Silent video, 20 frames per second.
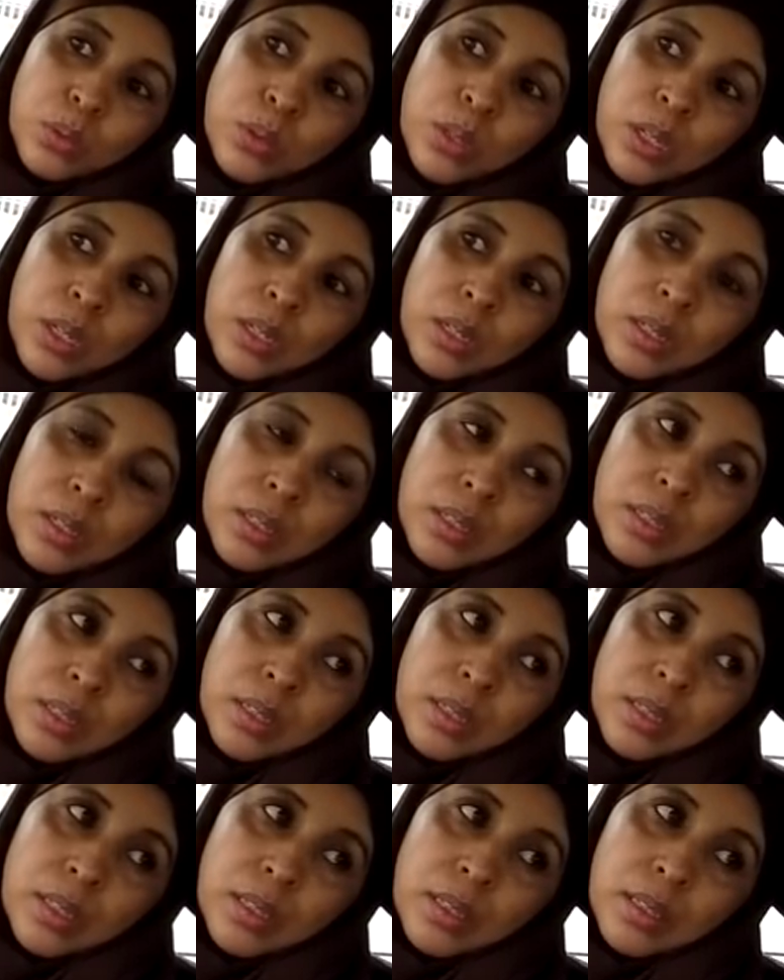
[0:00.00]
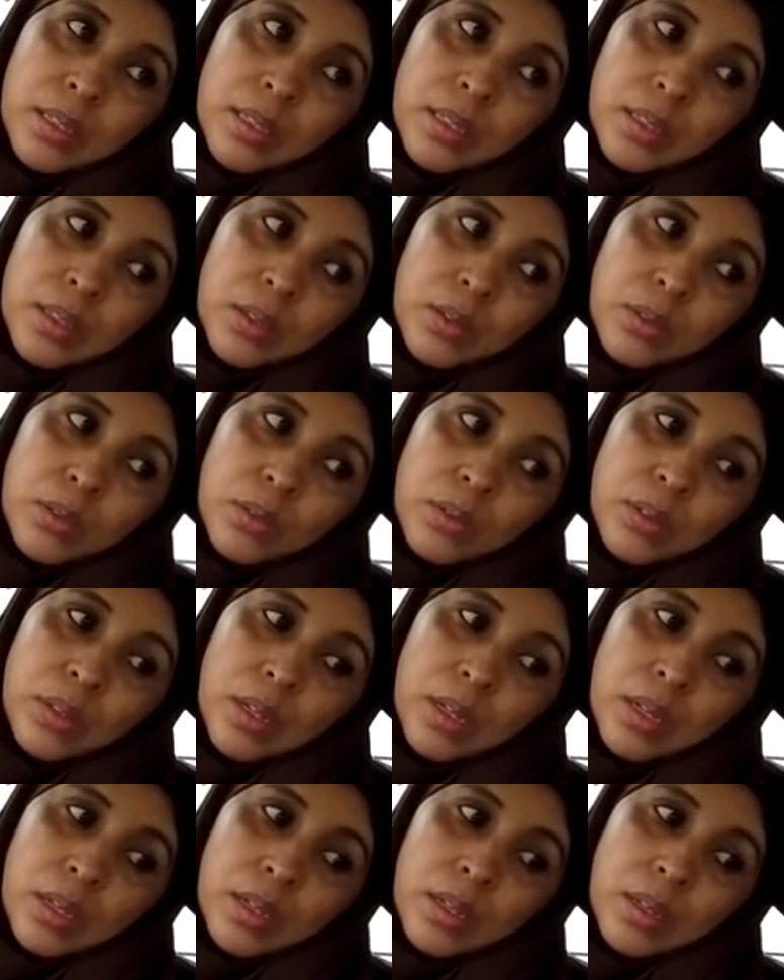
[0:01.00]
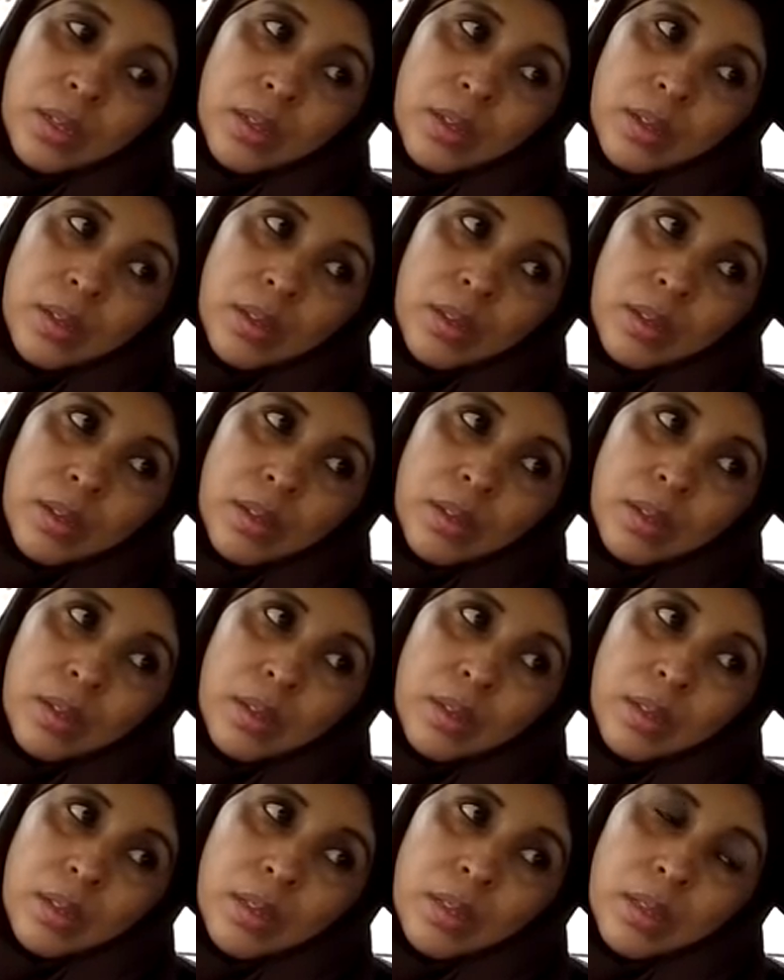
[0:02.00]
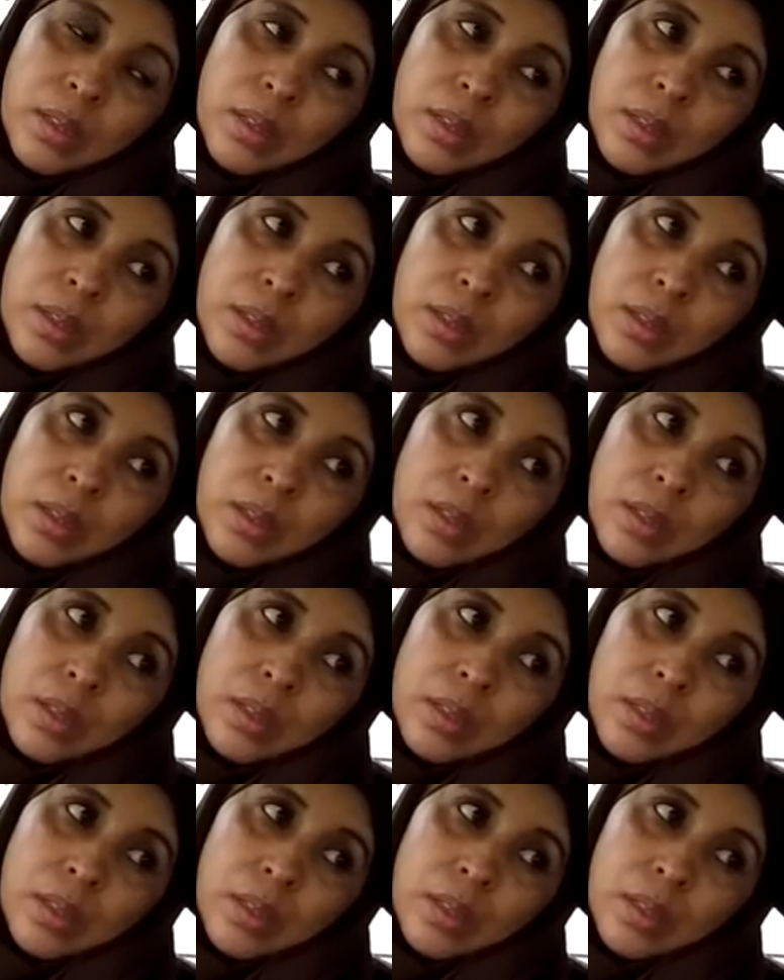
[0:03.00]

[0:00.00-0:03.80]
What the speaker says: (not speaking)